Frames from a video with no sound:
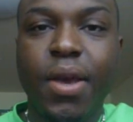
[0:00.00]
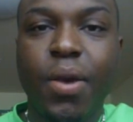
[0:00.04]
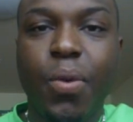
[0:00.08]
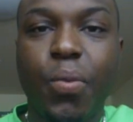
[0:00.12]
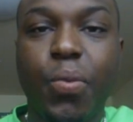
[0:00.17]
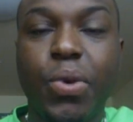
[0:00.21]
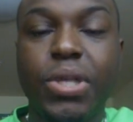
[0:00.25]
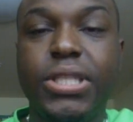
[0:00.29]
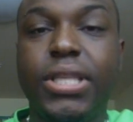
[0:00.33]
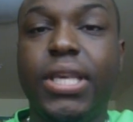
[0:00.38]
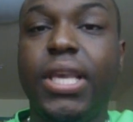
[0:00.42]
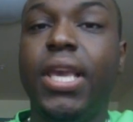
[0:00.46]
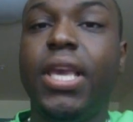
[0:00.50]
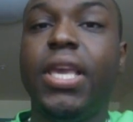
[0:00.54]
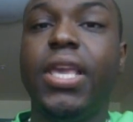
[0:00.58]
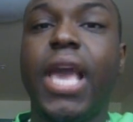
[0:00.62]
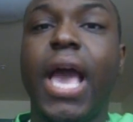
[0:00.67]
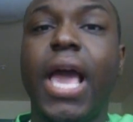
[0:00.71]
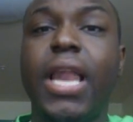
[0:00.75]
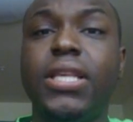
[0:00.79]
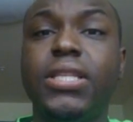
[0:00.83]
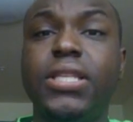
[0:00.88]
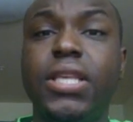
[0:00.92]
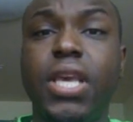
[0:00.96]
Once again,
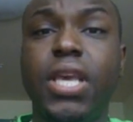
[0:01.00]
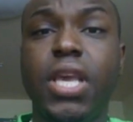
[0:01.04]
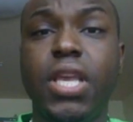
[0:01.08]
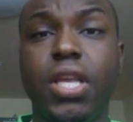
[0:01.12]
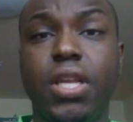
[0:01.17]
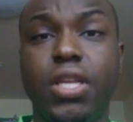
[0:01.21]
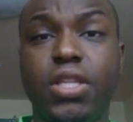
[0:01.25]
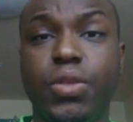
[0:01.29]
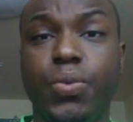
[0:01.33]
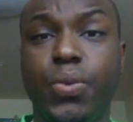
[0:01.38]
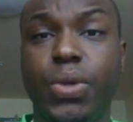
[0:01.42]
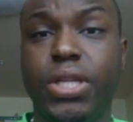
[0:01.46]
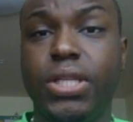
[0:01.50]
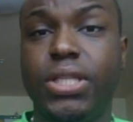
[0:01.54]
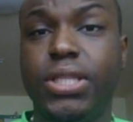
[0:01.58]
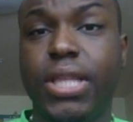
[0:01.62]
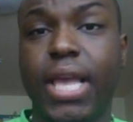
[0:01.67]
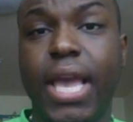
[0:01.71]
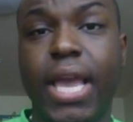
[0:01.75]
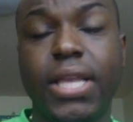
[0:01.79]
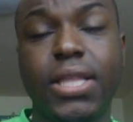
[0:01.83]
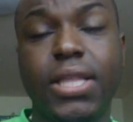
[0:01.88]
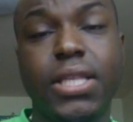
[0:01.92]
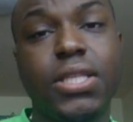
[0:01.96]
y'all, it's Kenya the Sweetest
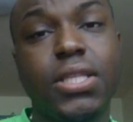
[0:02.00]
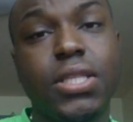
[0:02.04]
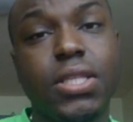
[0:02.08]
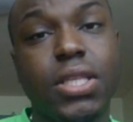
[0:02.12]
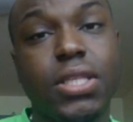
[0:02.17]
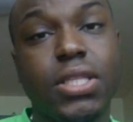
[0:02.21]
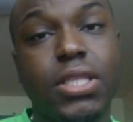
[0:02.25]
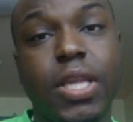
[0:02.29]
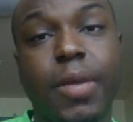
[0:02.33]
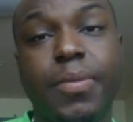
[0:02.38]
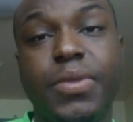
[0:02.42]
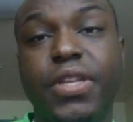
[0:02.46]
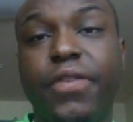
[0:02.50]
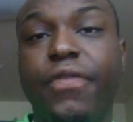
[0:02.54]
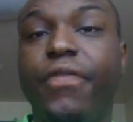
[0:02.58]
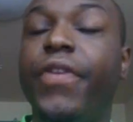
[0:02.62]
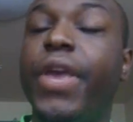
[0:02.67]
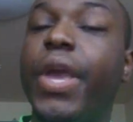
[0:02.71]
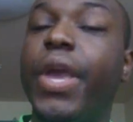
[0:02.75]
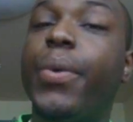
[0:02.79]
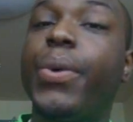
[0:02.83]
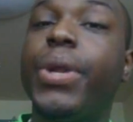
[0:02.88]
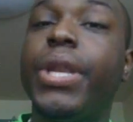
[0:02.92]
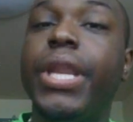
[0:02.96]
Thing. This is a subject
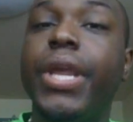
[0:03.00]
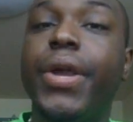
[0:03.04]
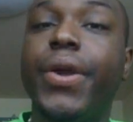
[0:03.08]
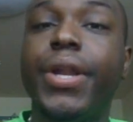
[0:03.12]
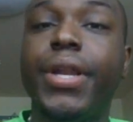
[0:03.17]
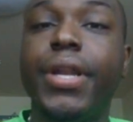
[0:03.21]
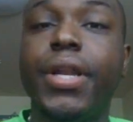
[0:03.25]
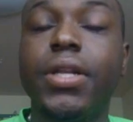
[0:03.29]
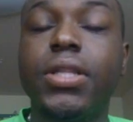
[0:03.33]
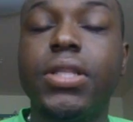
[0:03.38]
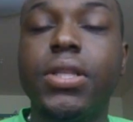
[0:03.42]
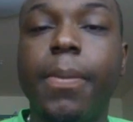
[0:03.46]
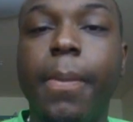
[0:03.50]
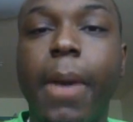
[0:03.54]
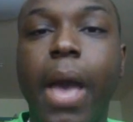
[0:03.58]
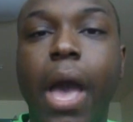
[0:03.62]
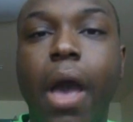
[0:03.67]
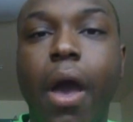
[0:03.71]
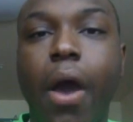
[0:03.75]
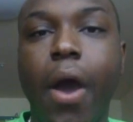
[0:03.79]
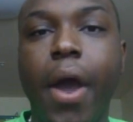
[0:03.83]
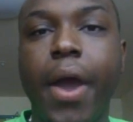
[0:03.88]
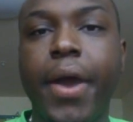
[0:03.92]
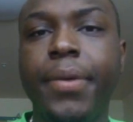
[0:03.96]
very near and dear to my
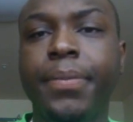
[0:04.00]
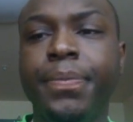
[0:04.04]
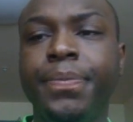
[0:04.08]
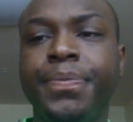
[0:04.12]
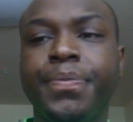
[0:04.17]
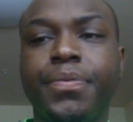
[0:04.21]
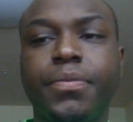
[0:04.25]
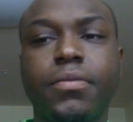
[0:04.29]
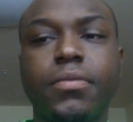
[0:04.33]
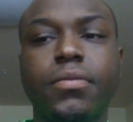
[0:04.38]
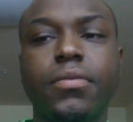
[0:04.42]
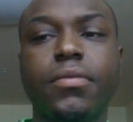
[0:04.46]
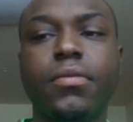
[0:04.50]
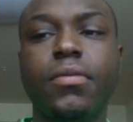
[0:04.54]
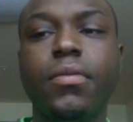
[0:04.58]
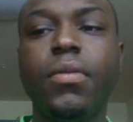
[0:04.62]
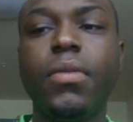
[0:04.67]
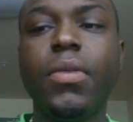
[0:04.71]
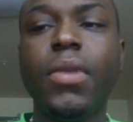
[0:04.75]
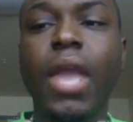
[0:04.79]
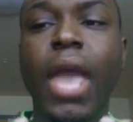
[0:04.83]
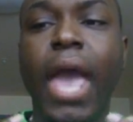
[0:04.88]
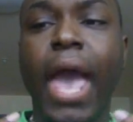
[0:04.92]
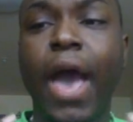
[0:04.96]
heart.
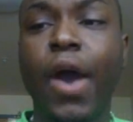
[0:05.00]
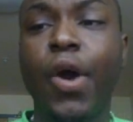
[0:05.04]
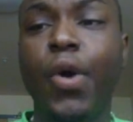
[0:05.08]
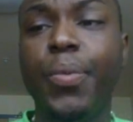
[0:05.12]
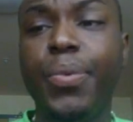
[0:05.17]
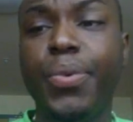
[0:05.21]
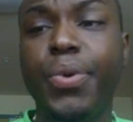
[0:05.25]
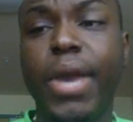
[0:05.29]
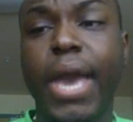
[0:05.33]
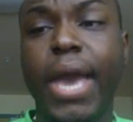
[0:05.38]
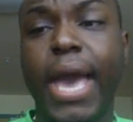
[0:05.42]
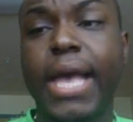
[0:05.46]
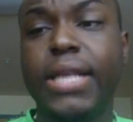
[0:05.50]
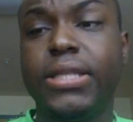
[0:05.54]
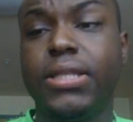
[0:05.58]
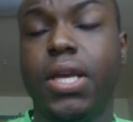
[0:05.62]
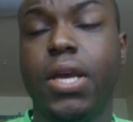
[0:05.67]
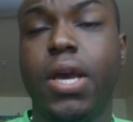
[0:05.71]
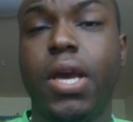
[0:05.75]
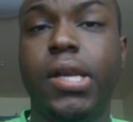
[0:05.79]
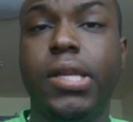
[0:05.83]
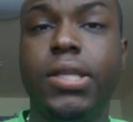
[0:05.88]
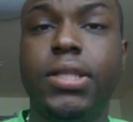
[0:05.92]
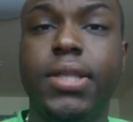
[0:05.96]
I hope you guys
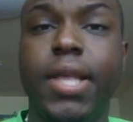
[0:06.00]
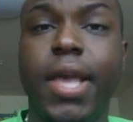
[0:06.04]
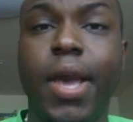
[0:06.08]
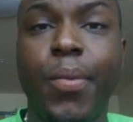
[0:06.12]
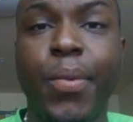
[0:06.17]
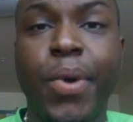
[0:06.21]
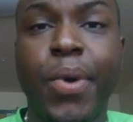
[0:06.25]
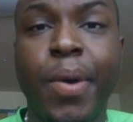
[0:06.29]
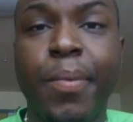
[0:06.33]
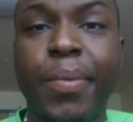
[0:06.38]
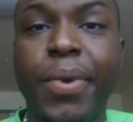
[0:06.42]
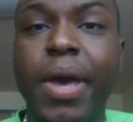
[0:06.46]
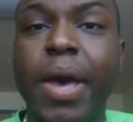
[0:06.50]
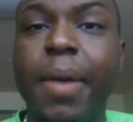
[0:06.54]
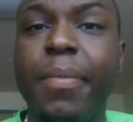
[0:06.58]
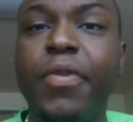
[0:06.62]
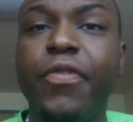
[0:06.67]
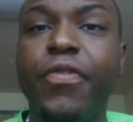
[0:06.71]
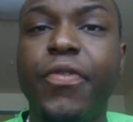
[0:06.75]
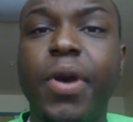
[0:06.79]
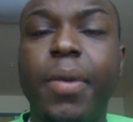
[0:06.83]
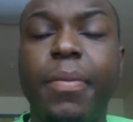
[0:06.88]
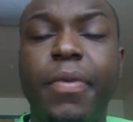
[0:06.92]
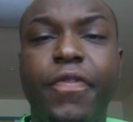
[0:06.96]
can understand where I'm
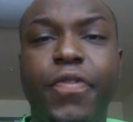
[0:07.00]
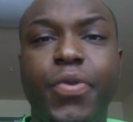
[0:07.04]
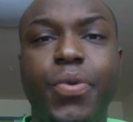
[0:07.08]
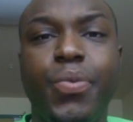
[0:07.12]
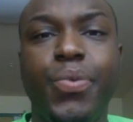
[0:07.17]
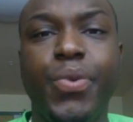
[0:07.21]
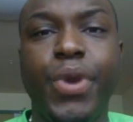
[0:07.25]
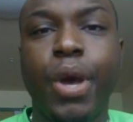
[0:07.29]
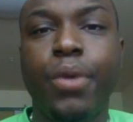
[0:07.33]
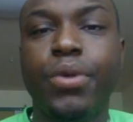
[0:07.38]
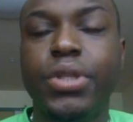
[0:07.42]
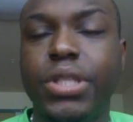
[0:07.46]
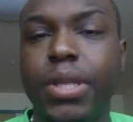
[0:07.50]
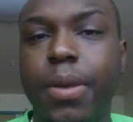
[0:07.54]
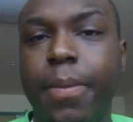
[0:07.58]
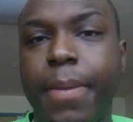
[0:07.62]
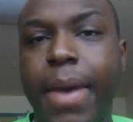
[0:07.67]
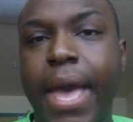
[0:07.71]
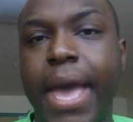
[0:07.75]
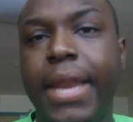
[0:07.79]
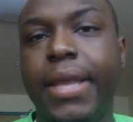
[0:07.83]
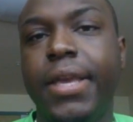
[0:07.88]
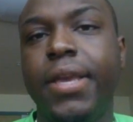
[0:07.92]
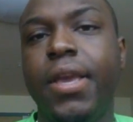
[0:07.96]
coming from. If you know
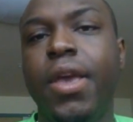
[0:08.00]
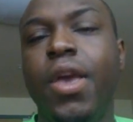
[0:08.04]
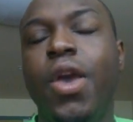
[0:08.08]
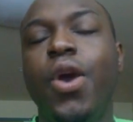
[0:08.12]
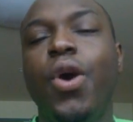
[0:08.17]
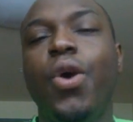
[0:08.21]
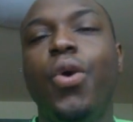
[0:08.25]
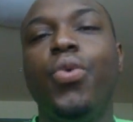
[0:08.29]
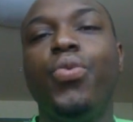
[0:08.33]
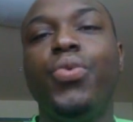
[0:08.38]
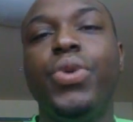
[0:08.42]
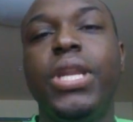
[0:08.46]
somebody who